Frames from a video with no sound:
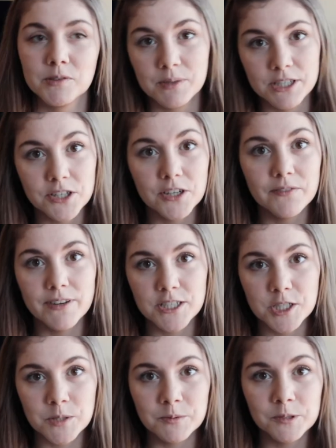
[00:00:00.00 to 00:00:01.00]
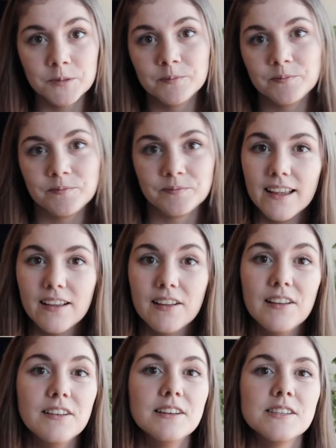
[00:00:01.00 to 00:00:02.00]
a winter vegetable.
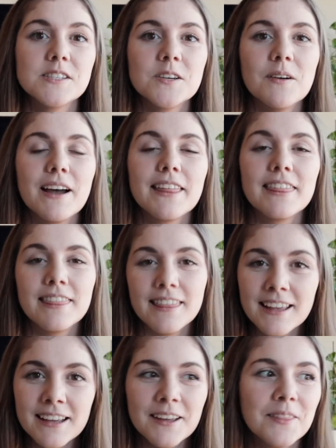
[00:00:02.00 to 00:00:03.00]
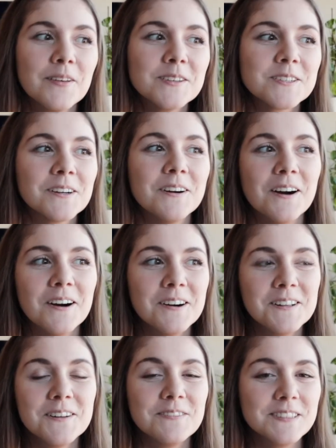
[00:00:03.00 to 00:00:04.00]
So I think those are
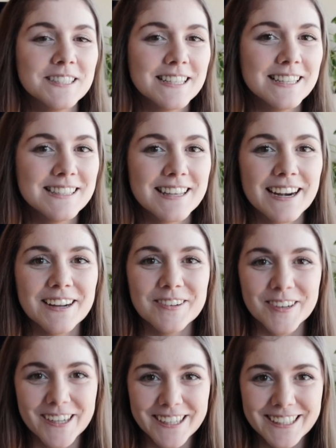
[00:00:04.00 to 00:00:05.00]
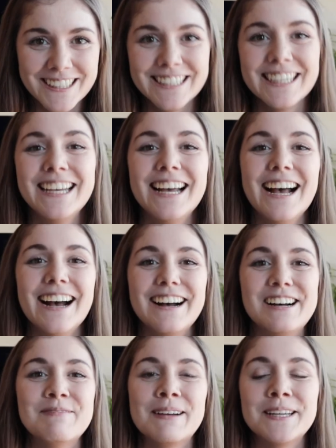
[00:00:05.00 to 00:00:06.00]
all of the seeds that I ordered.
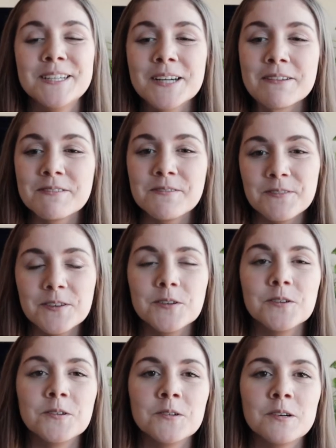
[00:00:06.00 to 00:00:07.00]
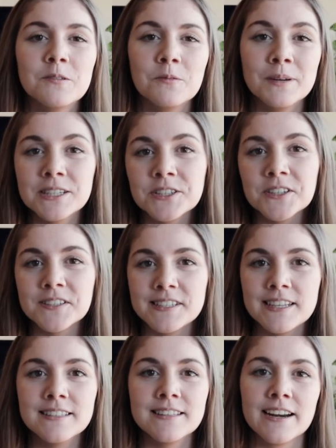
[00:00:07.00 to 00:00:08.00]
I do have a few winter
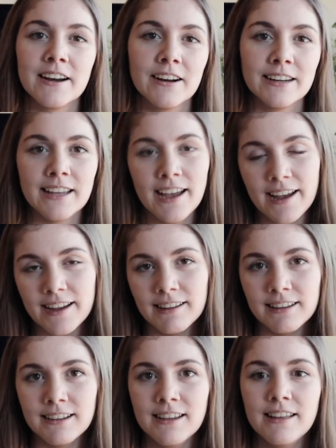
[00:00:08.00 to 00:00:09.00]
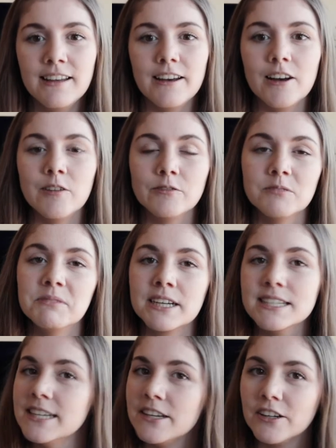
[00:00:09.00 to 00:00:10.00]
seeds that I already had from the
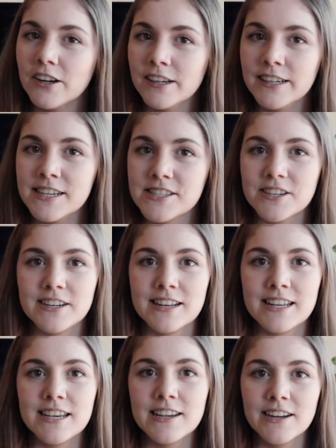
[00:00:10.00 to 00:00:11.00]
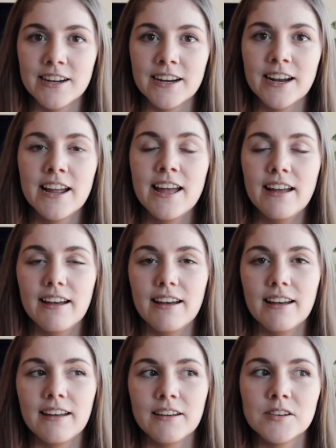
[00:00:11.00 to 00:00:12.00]
container garden I started here.
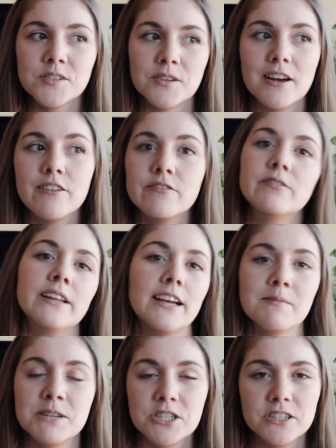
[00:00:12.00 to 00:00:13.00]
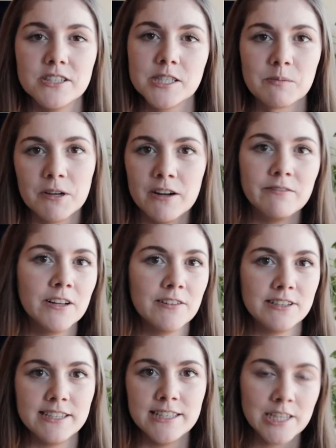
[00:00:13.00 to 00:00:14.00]
I also have, like I mentioned, some cut
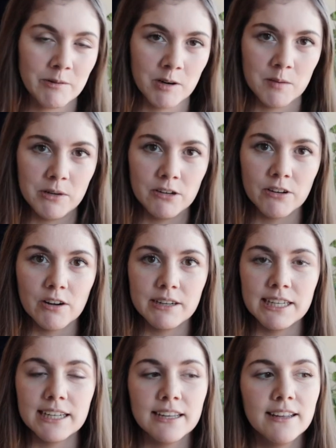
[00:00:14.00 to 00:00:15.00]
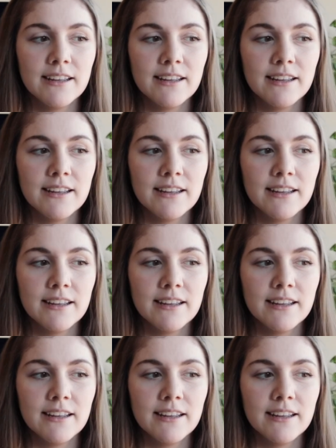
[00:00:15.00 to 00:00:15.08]
flower seeds that I'm going to be growing.